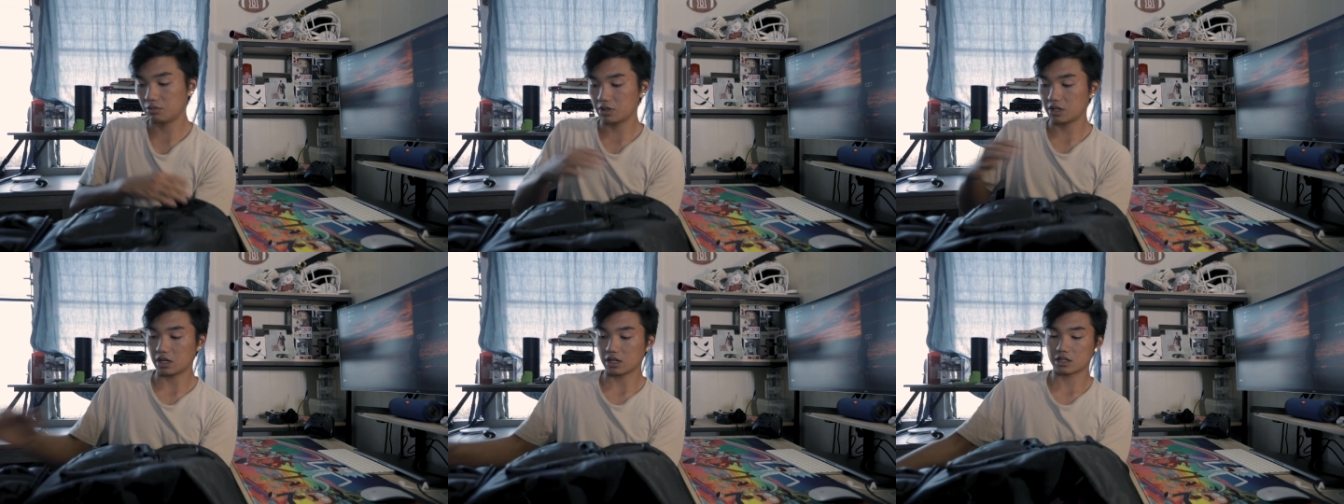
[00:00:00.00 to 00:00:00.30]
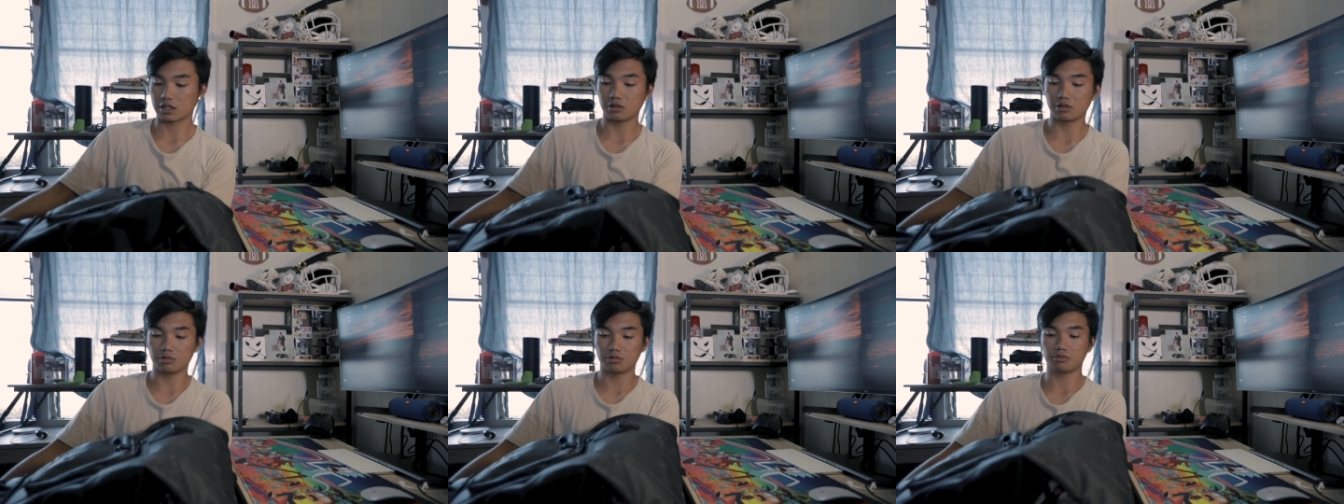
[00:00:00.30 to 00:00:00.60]
we
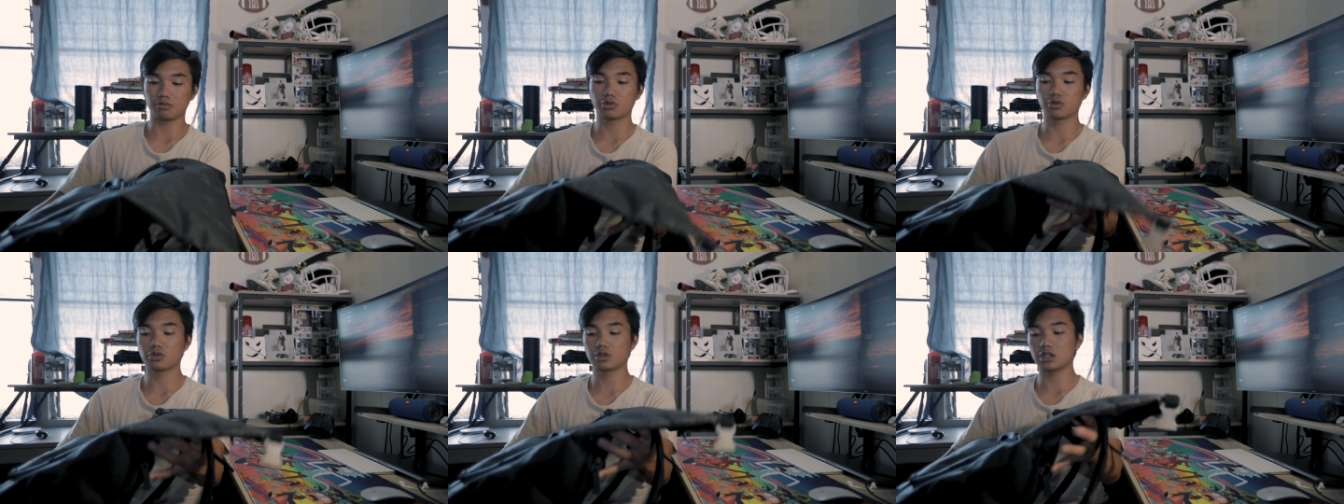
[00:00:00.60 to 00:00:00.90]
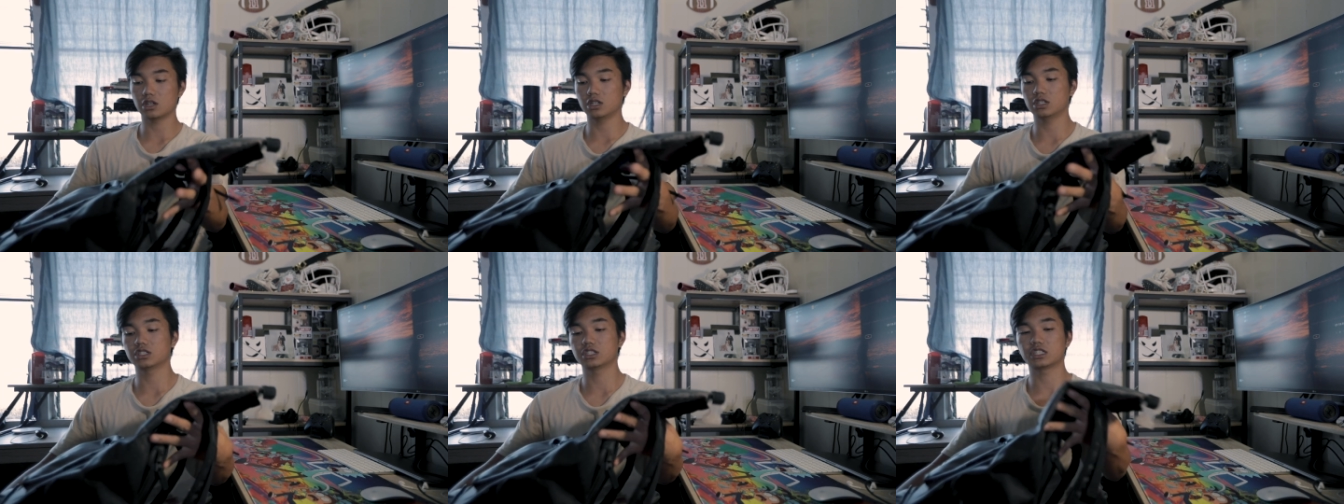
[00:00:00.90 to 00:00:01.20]
got the
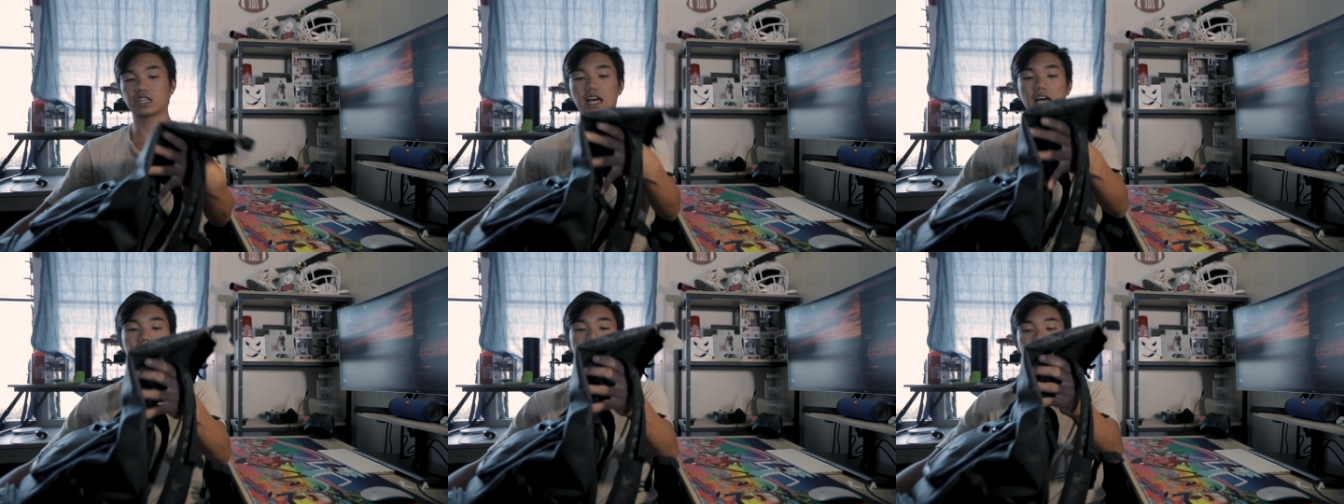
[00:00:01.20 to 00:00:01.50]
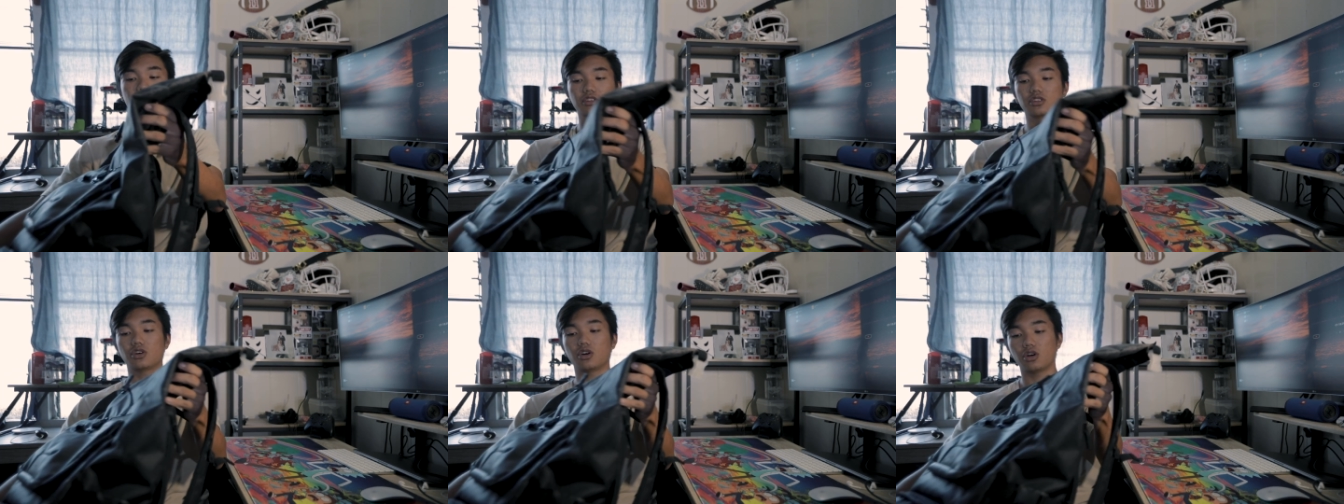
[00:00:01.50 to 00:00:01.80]
Ruka
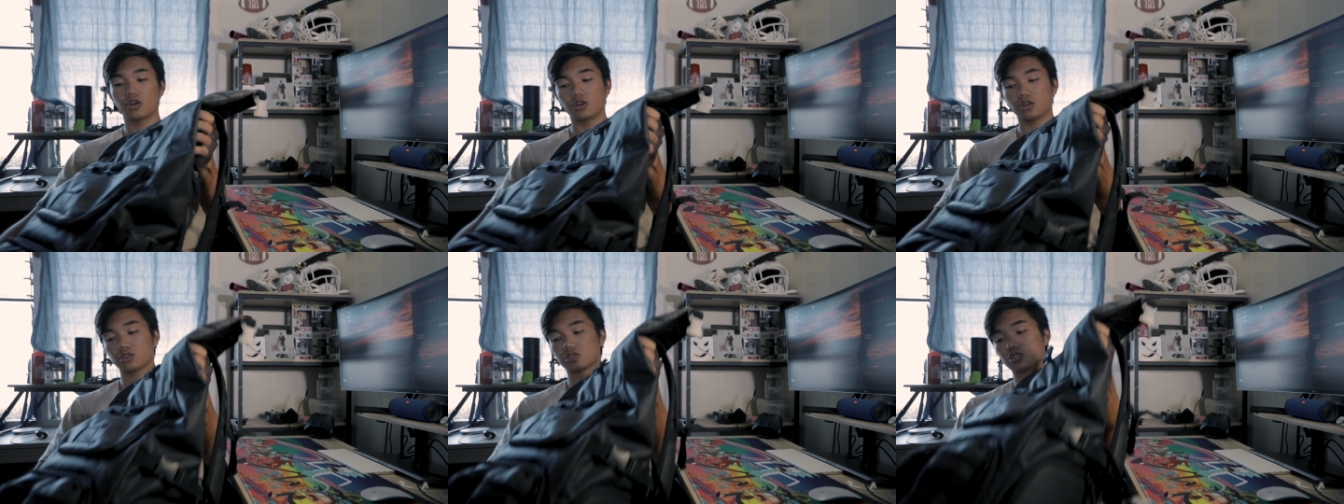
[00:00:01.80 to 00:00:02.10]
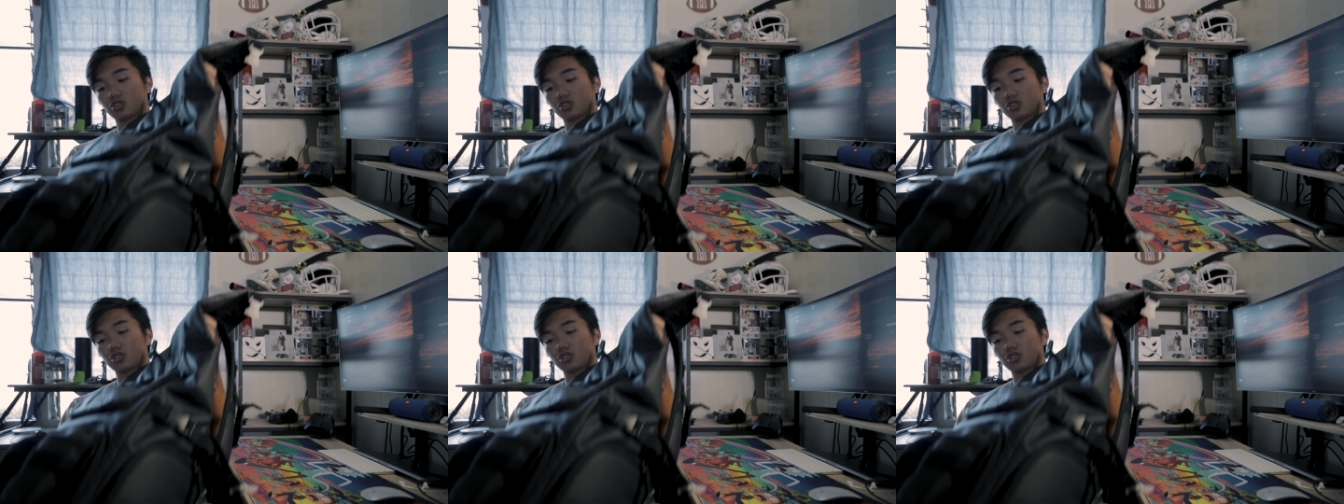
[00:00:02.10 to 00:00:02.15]
Zach Noyle